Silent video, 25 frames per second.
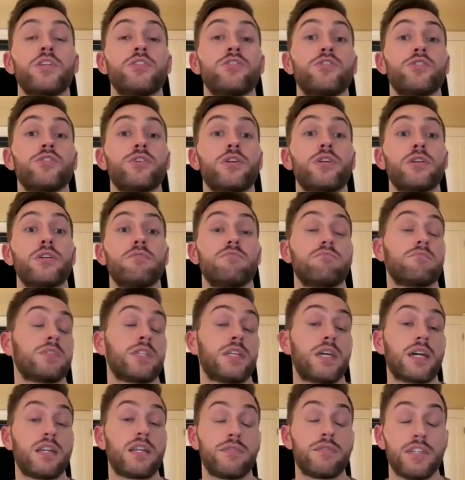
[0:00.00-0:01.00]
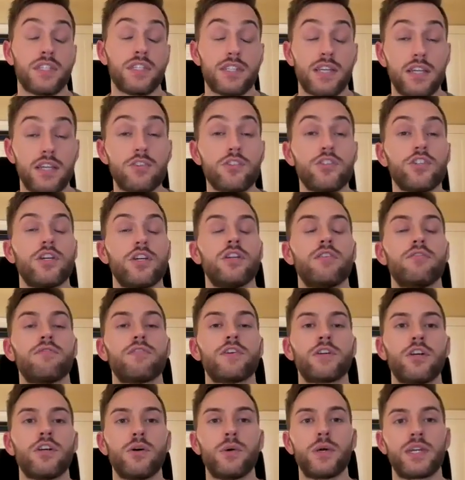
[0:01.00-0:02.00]
is your kind of intention
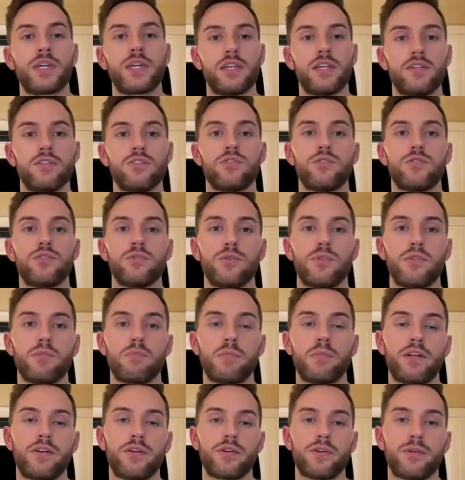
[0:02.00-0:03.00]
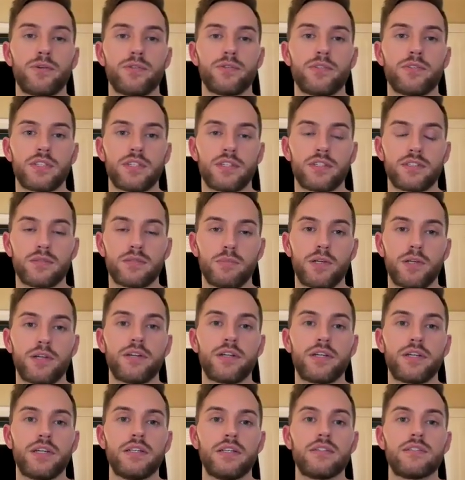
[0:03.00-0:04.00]
for going into the microdosing
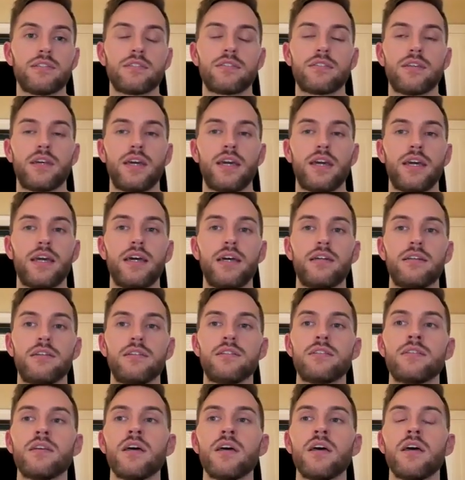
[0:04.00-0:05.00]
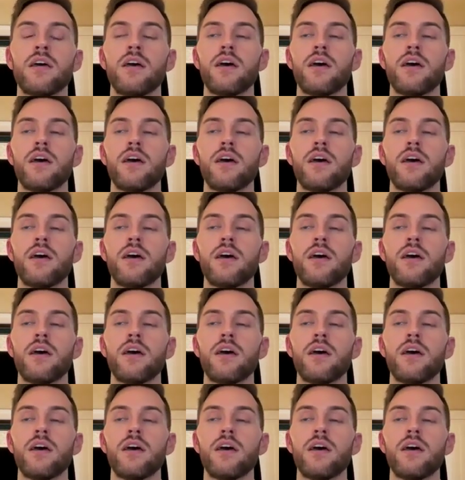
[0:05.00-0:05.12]
experience and